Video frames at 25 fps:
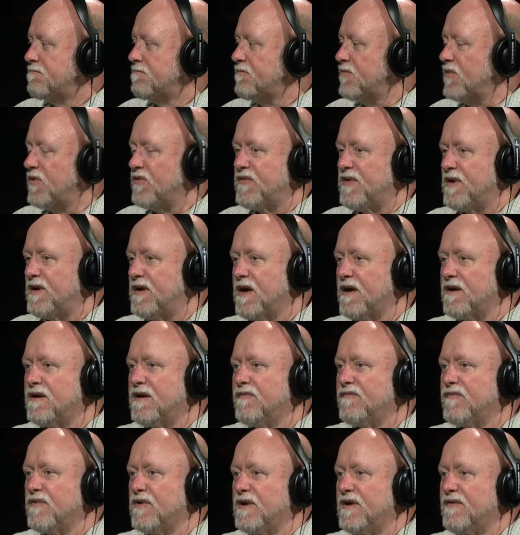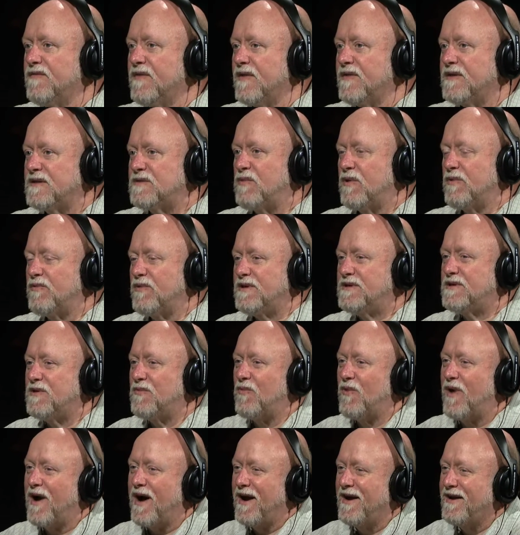We don't think God can forgive that. That's one reason
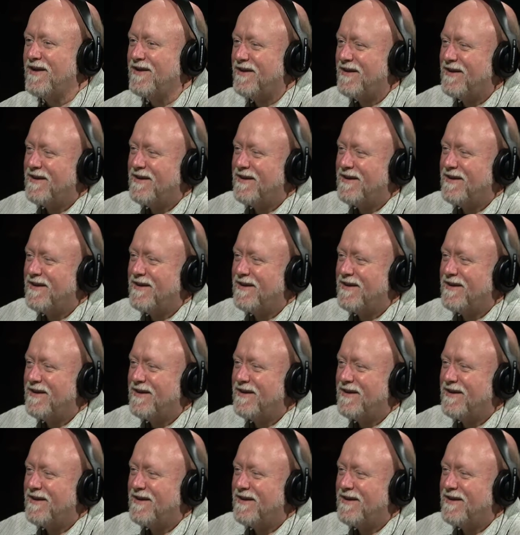why